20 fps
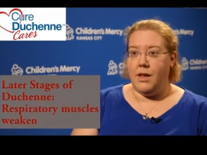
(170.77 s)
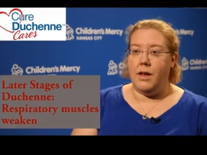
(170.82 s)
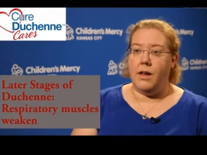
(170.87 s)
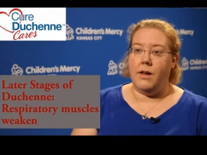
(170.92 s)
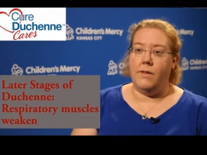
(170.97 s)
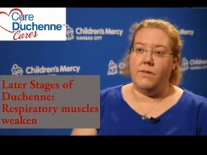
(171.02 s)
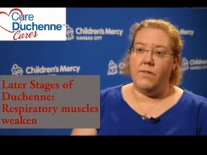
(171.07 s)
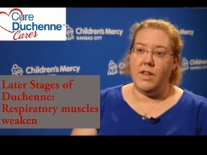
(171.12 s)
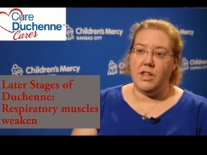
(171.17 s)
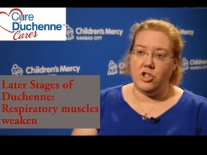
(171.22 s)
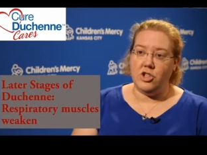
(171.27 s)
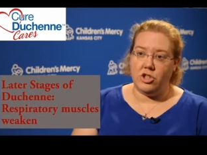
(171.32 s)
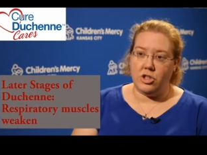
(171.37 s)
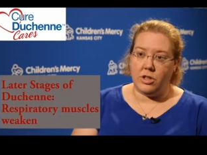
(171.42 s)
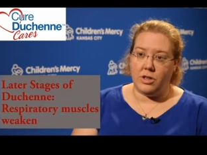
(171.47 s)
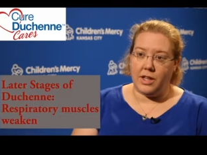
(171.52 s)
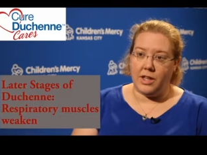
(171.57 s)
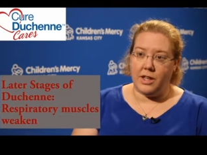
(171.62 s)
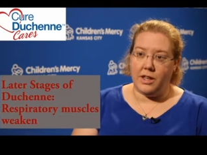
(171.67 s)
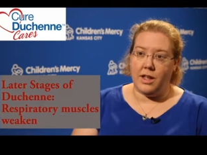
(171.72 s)

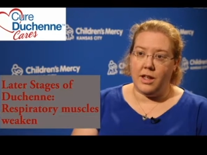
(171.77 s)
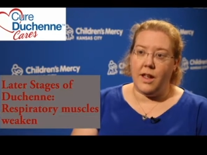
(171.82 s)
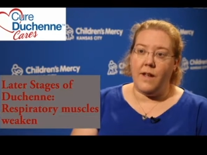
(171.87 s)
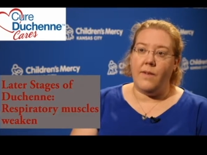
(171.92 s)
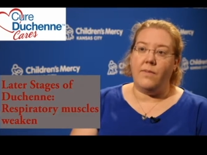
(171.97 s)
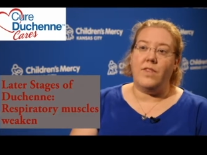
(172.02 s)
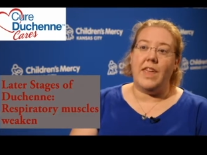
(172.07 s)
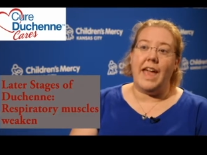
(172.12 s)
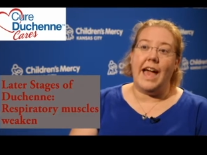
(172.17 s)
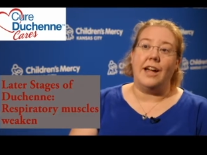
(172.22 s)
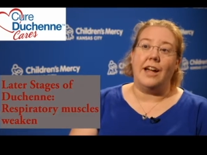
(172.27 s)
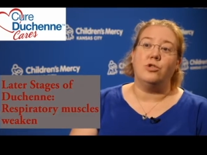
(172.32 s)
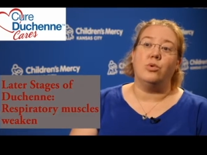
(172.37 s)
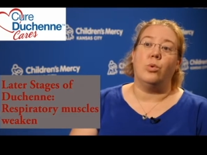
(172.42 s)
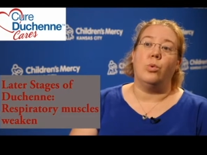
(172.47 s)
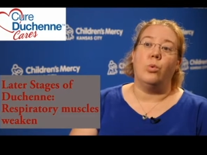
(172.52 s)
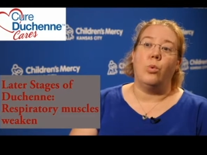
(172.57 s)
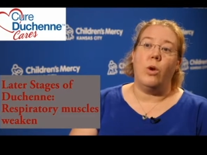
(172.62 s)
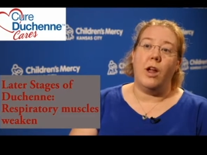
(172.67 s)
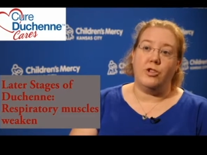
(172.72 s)
Eventually, the
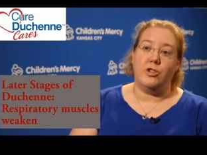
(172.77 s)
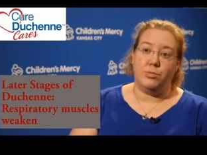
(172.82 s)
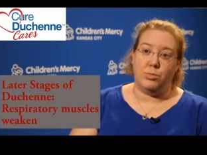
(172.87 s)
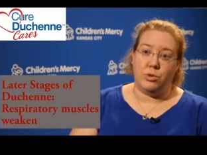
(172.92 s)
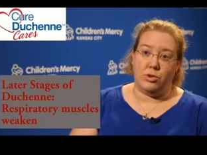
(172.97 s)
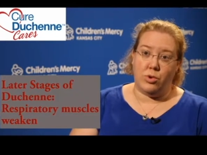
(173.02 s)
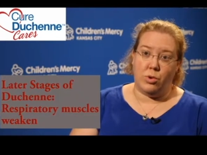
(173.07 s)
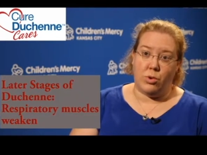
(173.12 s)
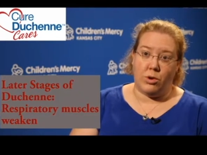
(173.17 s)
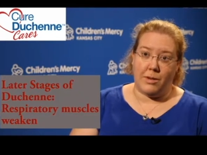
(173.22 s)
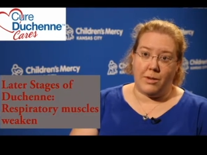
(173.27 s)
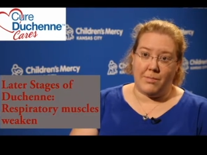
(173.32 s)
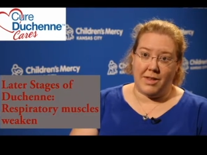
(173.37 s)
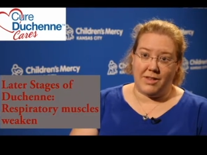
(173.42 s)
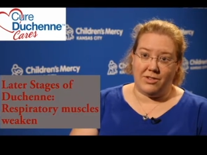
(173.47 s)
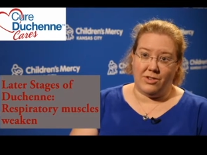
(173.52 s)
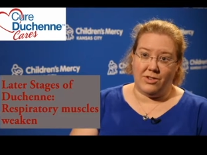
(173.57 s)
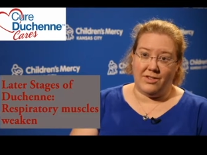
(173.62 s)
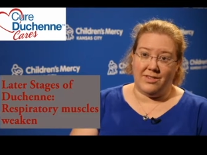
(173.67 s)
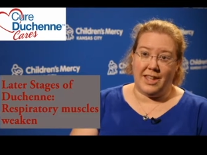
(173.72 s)
actual respiratory
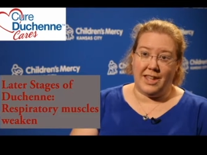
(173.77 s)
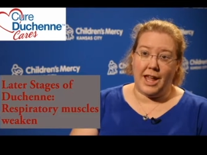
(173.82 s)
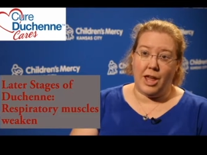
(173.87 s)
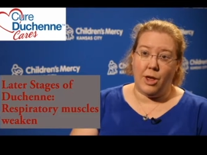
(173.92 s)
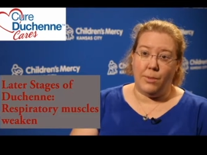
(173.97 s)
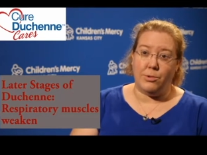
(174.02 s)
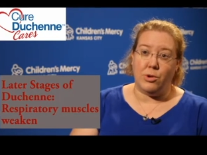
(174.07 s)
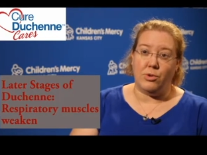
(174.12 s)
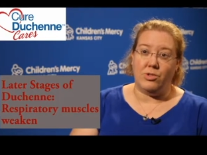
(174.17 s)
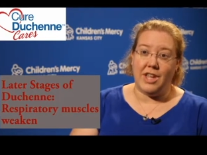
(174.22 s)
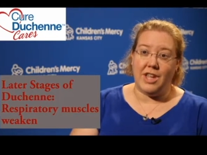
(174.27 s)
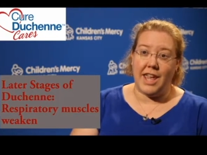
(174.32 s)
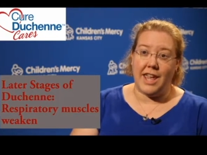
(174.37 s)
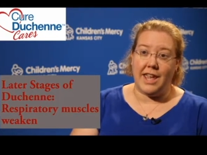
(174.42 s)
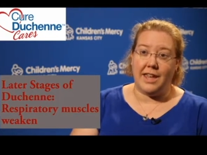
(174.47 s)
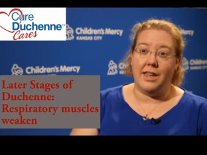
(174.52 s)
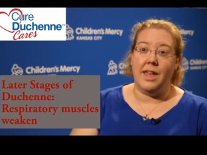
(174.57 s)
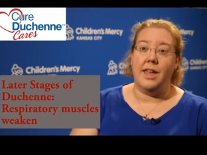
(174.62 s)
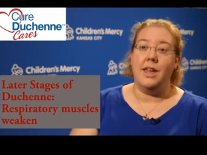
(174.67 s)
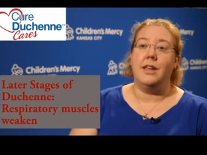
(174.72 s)
muscles that help you
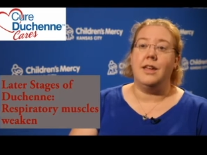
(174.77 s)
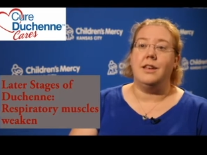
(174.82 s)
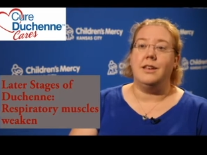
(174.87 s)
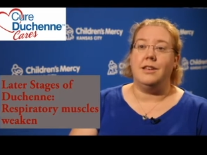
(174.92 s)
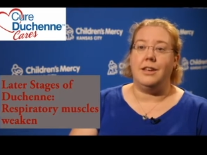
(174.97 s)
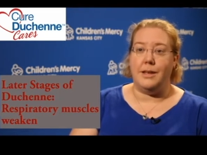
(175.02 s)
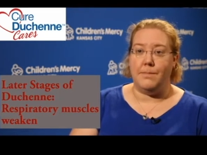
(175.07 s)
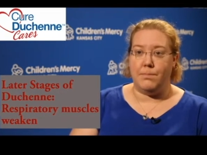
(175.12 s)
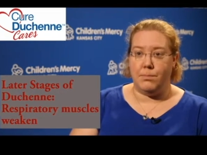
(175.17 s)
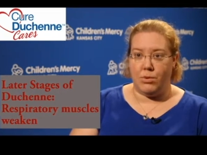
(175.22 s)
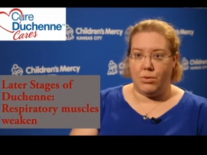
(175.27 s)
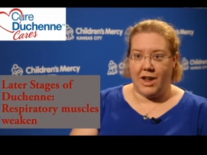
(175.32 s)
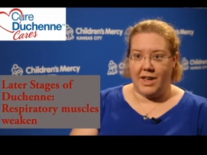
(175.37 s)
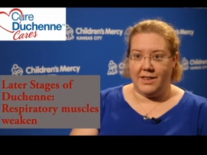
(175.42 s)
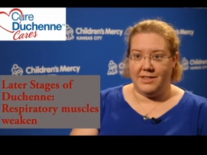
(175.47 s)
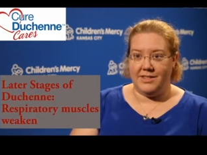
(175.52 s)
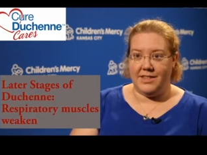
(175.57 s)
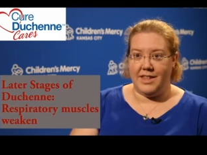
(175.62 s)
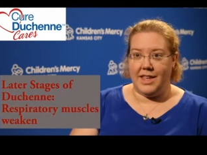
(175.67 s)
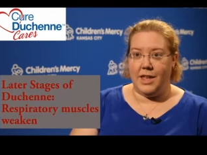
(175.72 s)
take deep
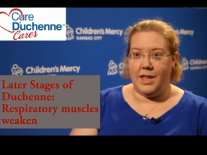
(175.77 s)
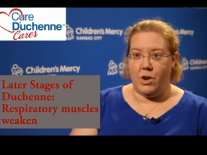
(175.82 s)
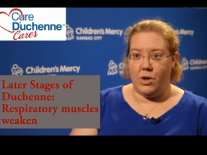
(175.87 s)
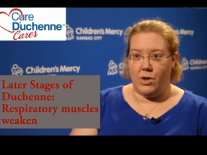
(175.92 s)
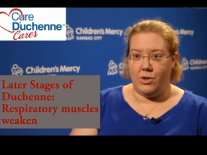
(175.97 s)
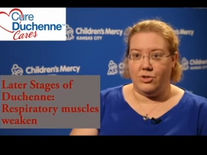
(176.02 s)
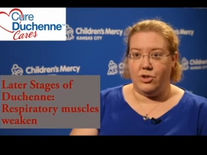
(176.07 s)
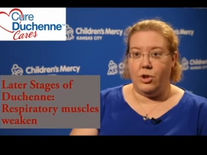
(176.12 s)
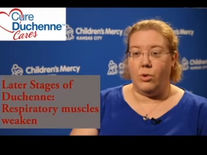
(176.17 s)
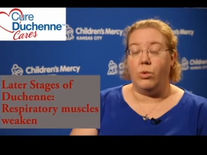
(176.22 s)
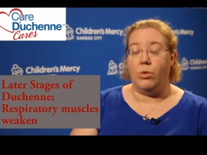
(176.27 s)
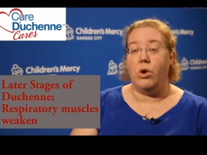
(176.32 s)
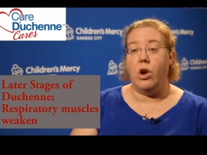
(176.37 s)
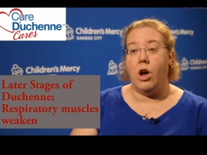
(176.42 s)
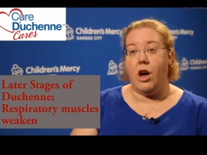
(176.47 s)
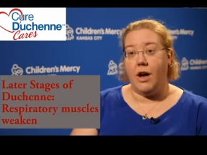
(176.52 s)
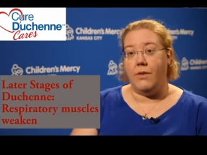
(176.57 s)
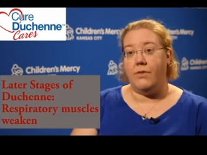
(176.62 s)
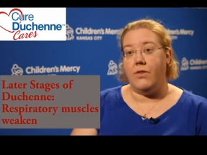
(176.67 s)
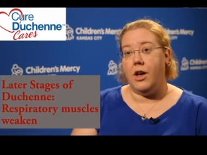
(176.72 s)
breaths and also
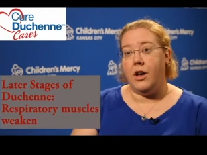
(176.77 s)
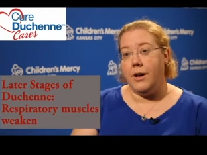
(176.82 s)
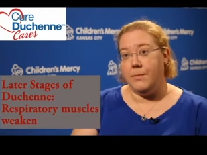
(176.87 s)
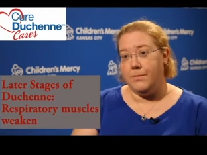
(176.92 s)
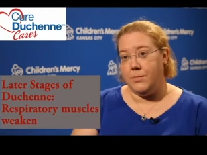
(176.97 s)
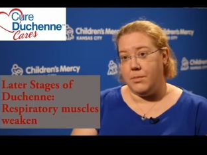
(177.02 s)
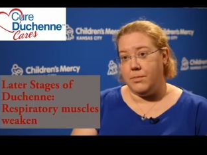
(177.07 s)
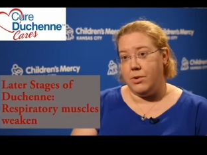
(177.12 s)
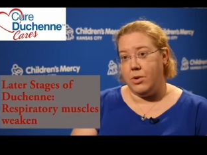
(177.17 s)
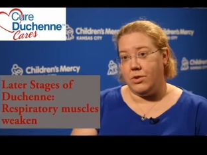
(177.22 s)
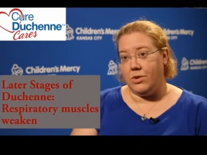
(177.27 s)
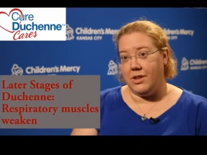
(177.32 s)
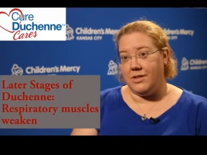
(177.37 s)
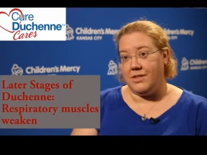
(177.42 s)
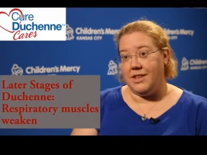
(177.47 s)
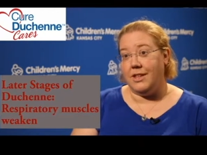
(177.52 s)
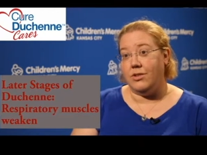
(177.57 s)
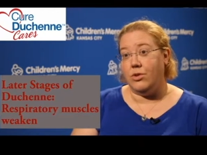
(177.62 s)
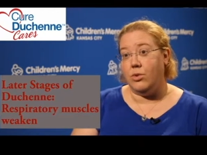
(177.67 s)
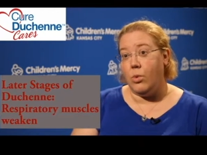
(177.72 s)
cough up the mucus
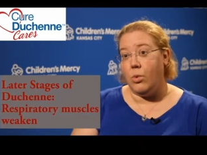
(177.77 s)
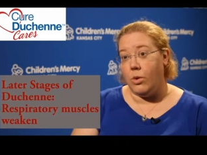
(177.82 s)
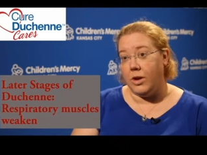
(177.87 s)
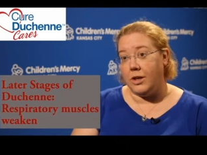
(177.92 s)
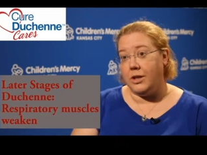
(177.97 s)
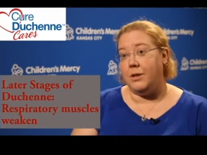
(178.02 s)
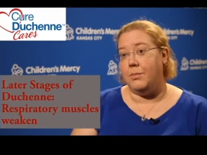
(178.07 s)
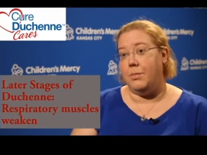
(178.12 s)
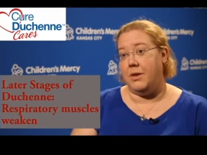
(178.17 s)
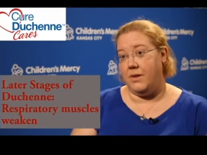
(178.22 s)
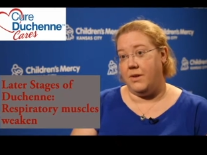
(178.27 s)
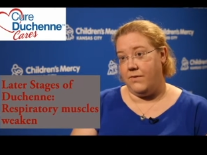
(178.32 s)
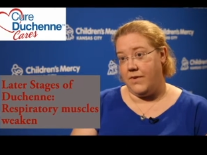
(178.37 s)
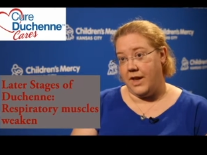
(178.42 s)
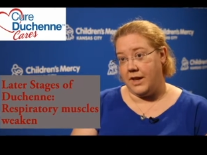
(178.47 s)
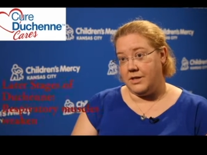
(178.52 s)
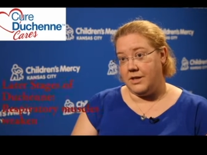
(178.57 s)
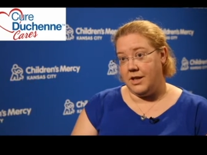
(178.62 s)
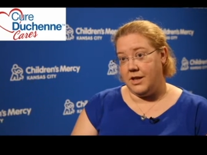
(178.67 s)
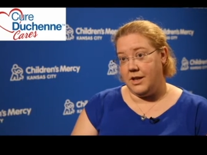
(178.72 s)
is going to be
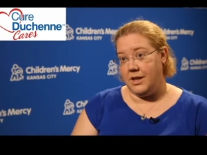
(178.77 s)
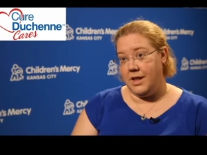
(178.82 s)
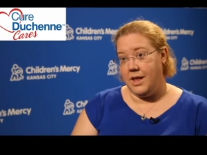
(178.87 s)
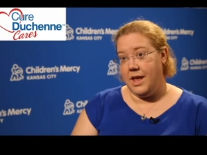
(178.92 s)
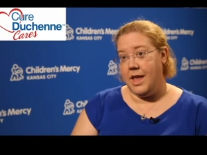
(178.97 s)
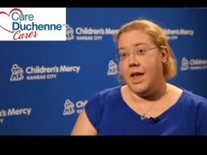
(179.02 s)
affected.